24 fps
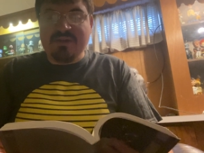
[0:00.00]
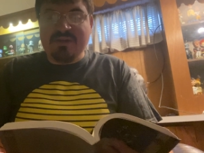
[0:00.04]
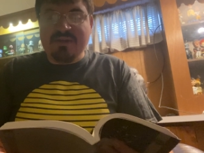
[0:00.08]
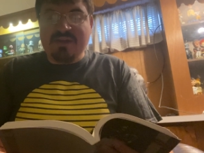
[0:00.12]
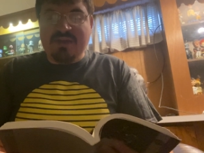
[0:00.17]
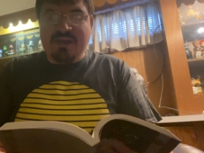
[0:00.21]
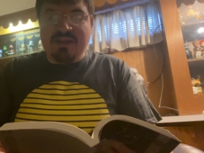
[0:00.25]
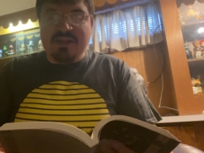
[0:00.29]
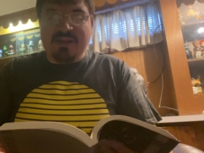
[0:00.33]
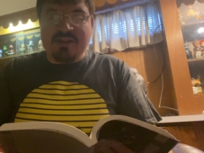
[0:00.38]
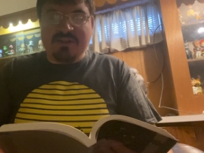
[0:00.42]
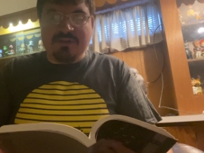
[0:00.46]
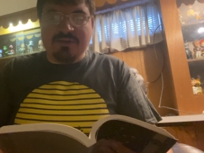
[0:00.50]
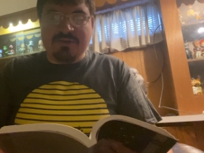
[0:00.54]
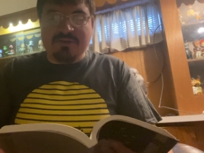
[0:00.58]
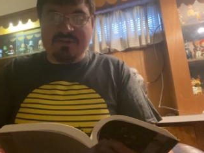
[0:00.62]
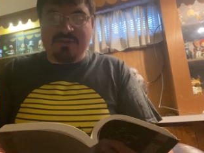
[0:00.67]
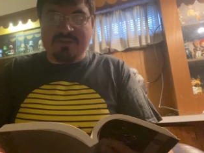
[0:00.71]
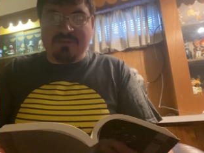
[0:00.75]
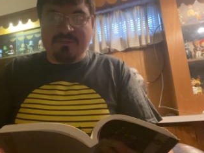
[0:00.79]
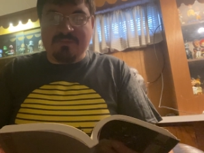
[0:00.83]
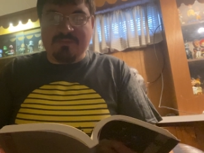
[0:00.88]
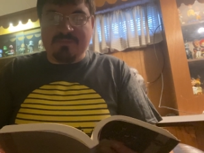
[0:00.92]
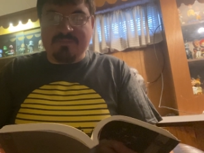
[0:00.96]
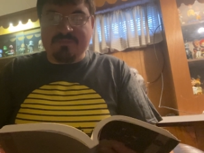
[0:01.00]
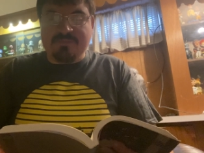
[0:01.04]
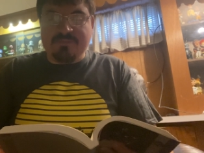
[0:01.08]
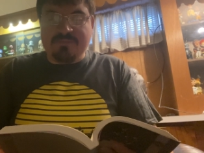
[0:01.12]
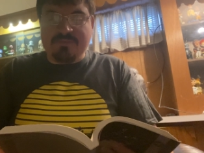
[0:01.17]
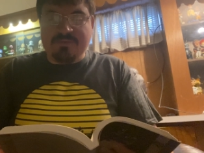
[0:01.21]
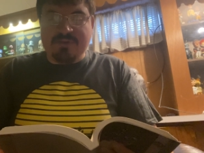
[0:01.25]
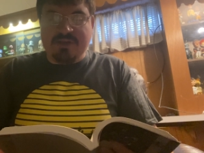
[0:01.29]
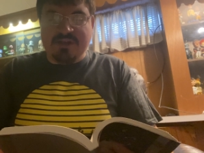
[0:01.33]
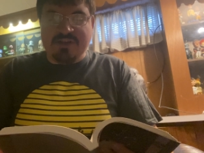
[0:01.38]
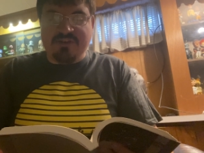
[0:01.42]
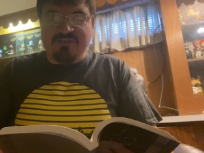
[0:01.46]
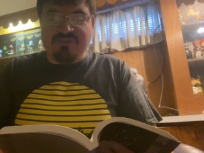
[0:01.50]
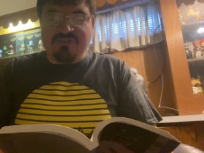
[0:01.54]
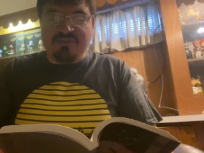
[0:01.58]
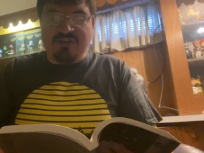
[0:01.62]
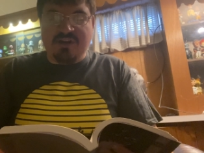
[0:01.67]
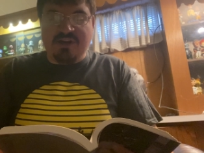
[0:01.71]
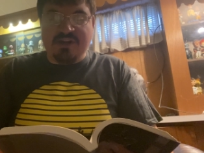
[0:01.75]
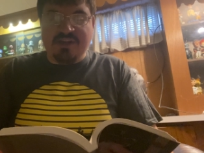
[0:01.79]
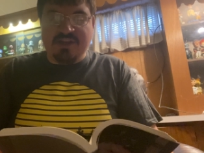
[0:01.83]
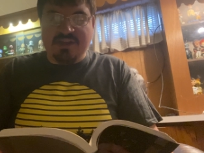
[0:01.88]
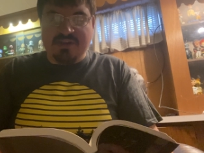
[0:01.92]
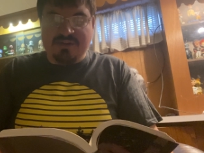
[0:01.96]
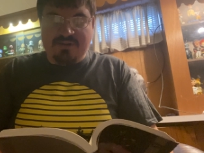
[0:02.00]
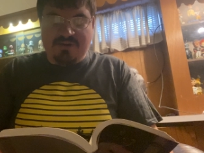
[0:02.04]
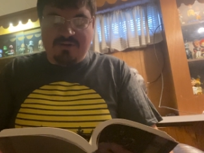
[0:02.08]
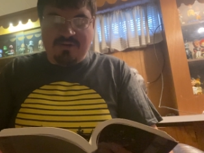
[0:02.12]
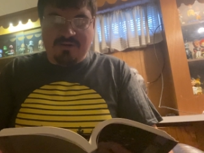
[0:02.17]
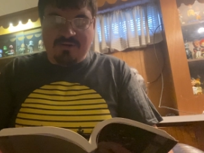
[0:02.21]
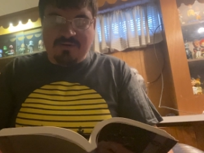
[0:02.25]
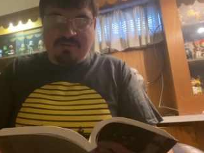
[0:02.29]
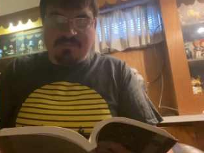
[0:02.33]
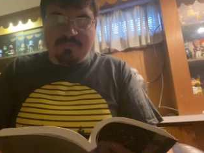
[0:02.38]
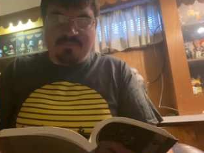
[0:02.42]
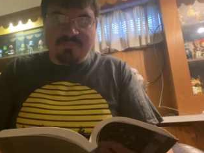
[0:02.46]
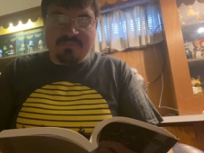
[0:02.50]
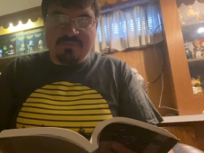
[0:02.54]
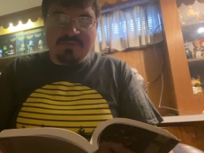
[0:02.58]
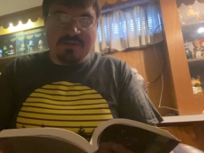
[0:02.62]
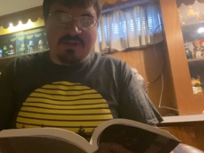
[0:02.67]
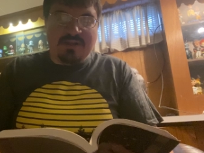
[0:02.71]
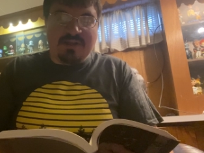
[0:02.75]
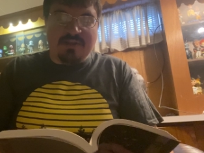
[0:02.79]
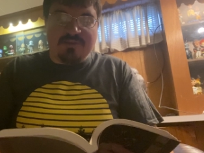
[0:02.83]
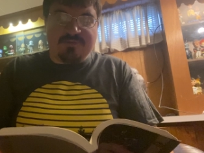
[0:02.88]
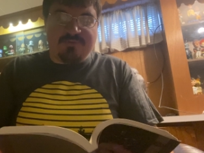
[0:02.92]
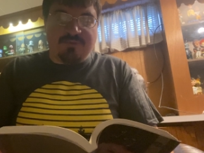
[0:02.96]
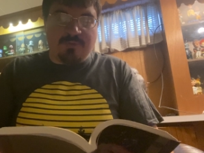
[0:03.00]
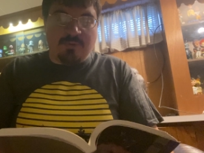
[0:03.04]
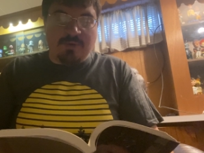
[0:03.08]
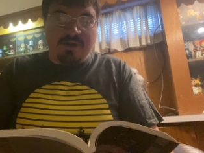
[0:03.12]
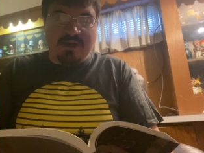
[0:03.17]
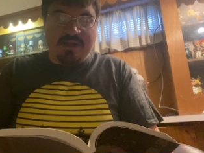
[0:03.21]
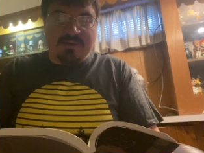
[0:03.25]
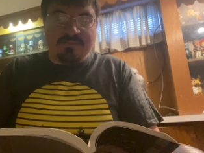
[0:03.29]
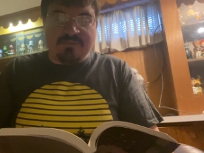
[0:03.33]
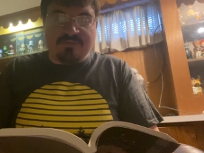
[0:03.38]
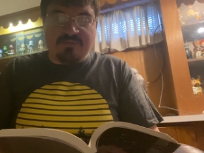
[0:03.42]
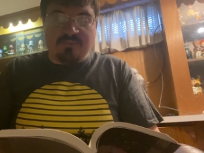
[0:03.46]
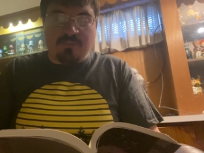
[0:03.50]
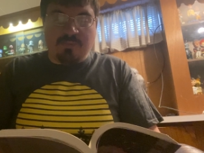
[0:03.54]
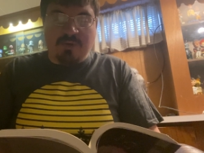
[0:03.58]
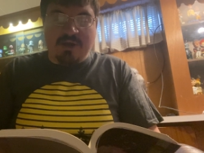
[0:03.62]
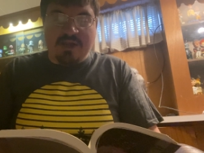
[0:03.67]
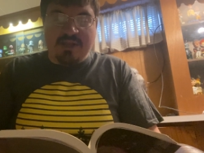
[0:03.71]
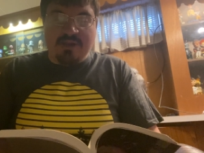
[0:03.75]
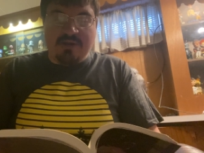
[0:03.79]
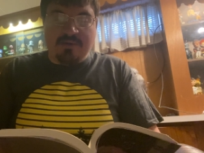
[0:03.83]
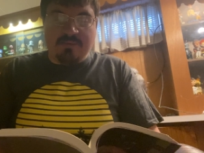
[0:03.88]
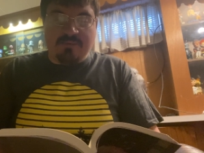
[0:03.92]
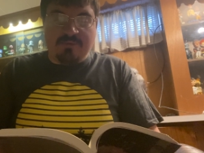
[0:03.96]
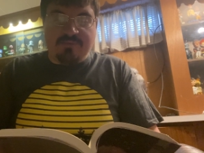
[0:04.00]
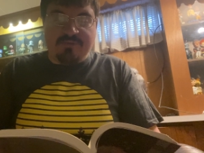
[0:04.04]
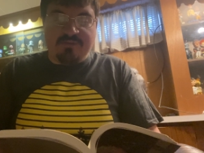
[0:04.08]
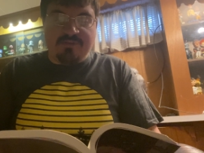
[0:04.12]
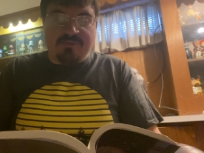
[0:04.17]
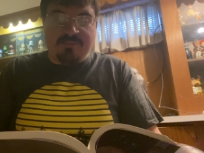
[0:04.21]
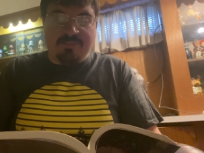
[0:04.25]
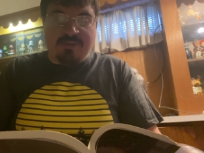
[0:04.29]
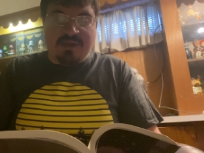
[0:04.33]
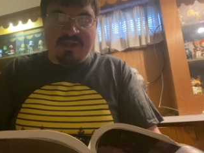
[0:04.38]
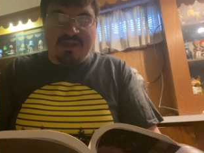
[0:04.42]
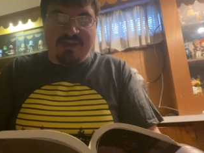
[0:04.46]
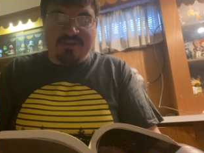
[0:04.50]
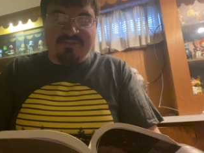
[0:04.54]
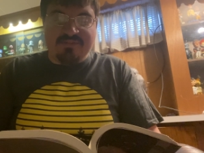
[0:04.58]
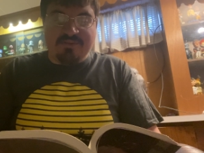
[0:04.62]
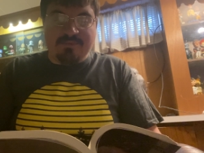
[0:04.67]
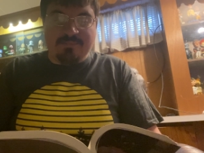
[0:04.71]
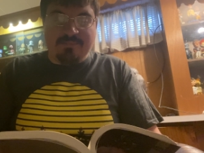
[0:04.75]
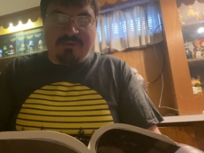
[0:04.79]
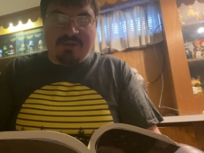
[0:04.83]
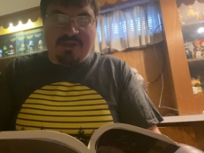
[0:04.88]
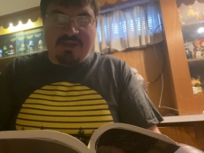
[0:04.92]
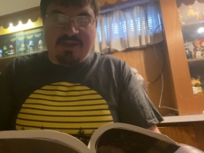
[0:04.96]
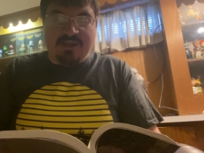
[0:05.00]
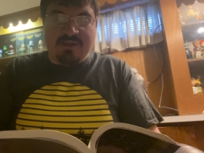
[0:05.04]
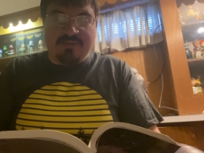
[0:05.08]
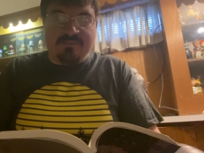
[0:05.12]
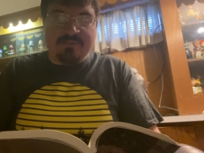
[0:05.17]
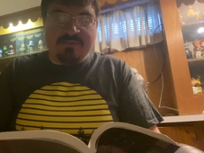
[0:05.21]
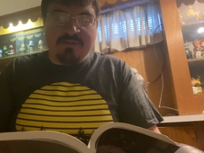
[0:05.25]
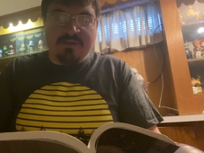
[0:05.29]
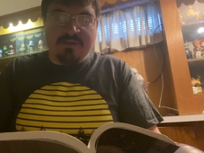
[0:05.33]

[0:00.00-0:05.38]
He didn't look like Johnny at all. His forehead was whiter where his bangs had been,